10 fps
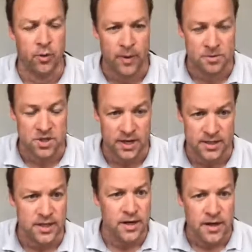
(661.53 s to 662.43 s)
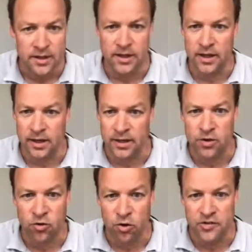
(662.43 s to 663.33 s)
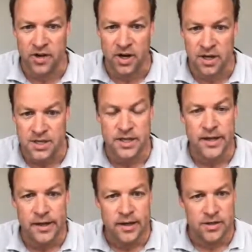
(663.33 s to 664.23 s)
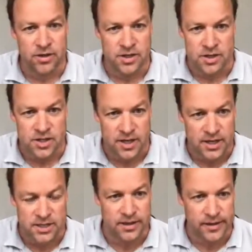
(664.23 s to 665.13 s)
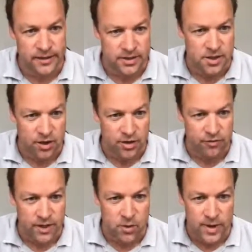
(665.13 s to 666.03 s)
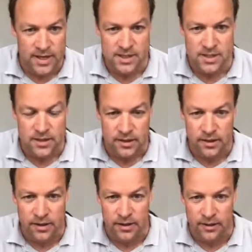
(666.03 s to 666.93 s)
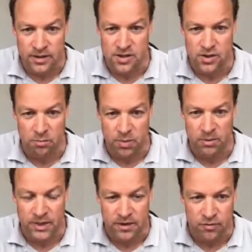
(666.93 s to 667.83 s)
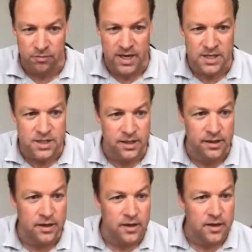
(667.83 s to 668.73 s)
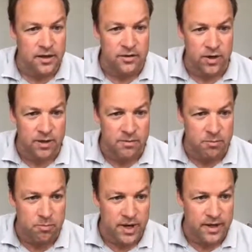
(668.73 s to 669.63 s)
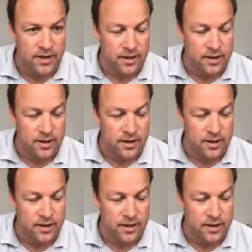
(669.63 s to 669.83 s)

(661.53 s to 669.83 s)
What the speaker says: on the website, the crawl starts. So as you see, it's there's a lot of requests. This is all public information. So let me pick